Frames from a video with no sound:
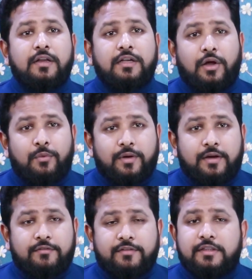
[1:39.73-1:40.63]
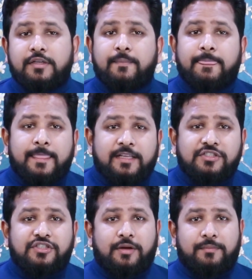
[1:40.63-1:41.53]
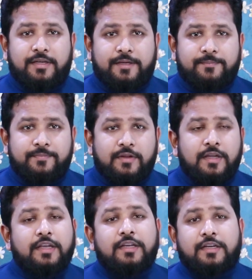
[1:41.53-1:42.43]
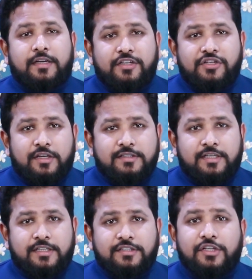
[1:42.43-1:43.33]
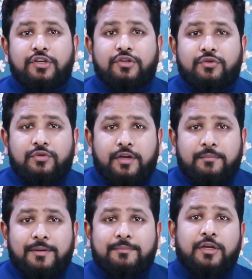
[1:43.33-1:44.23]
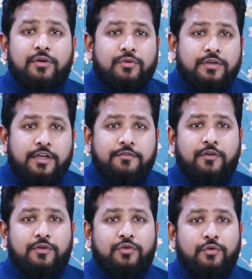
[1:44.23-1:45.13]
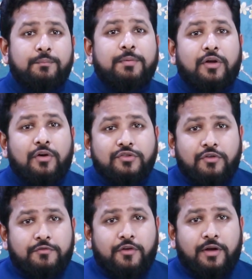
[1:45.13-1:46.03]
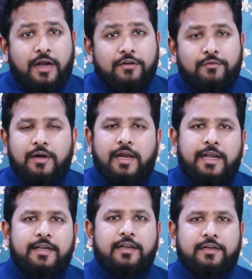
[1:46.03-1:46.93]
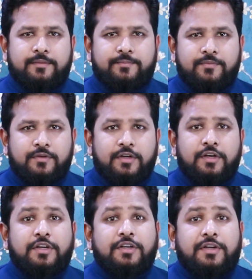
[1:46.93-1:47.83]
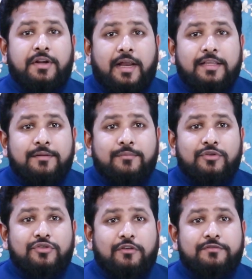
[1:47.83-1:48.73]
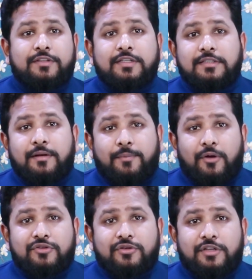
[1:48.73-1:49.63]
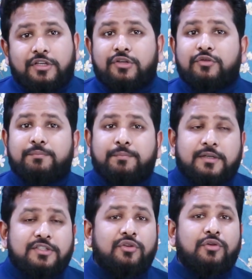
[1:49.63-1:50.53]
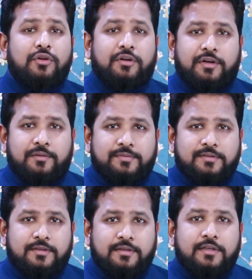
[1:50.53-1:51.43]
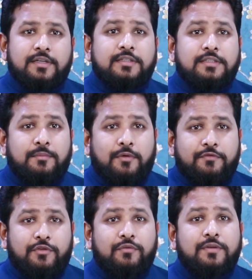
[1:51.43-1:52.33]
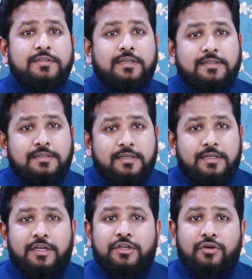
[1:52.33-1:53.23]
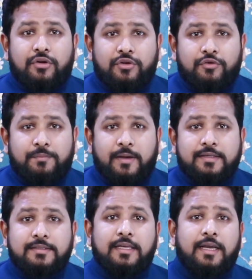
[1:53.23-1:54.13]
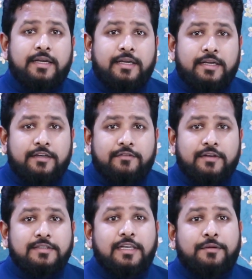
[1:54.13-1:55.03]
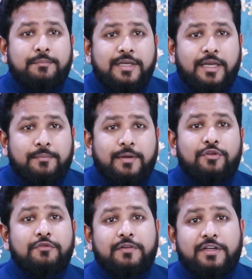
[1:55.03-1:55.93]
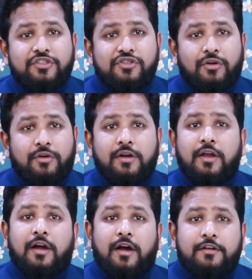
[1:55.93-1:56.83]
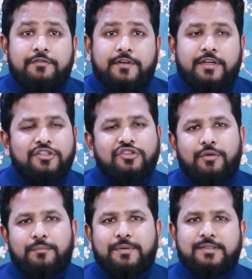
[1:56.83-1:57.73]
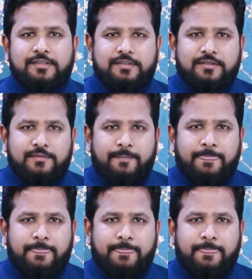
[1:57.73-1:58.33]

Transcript: Now we come with Gemini. Ganesha says, Today may be a good day for you because of your hard work and luck. Try the most of this opportunity to pursue your dreams. Some of you will succeed in your new plans and endeavors and be able to finish your unfinished business.